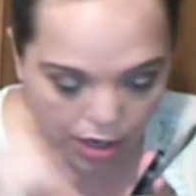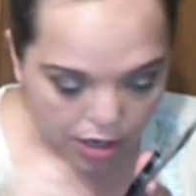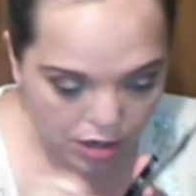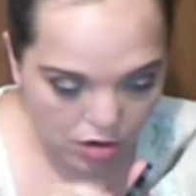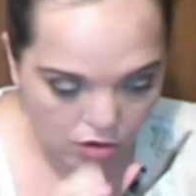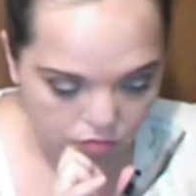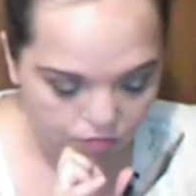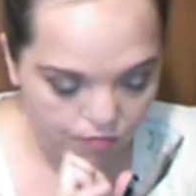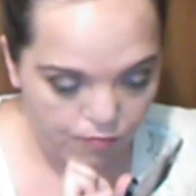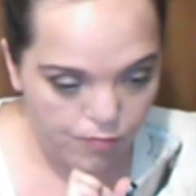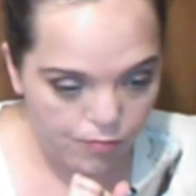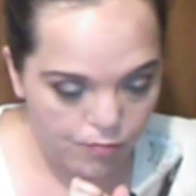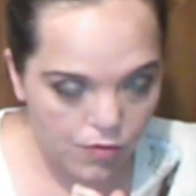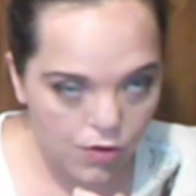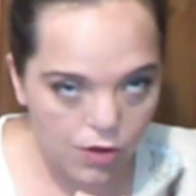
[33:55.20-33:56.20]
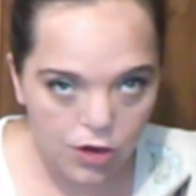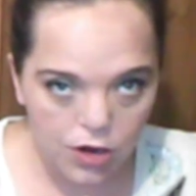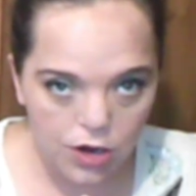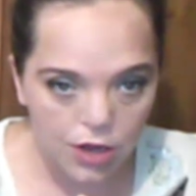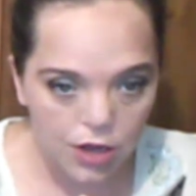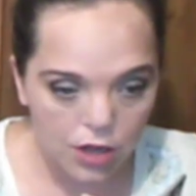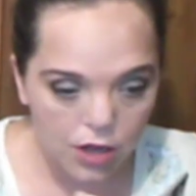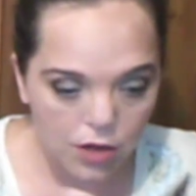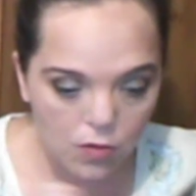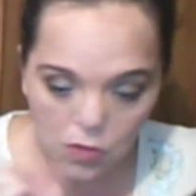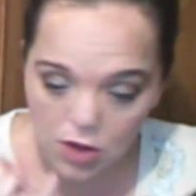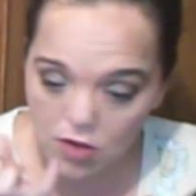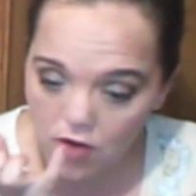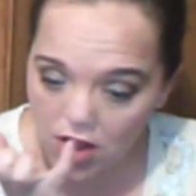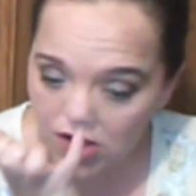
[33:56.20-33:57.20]
Like the,
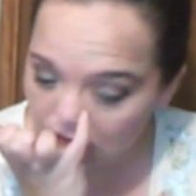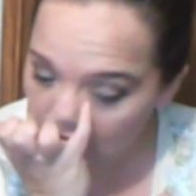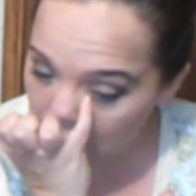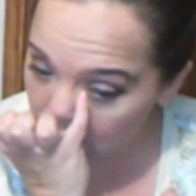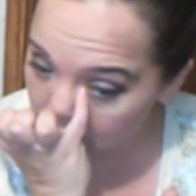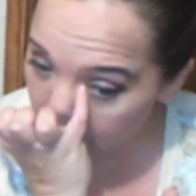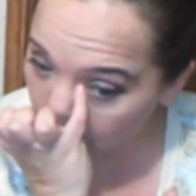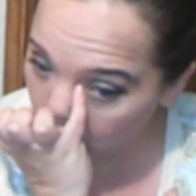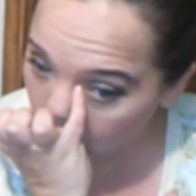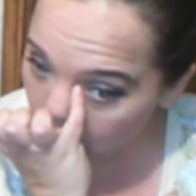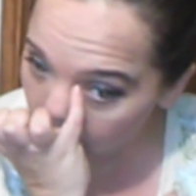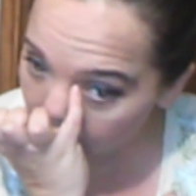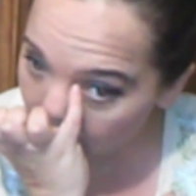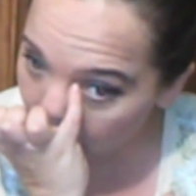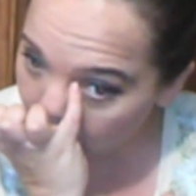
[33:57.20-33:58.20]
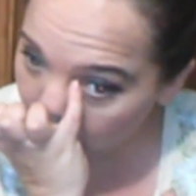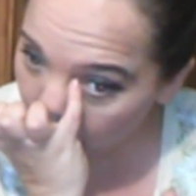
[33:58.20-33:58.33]
whenever I say inner corner, I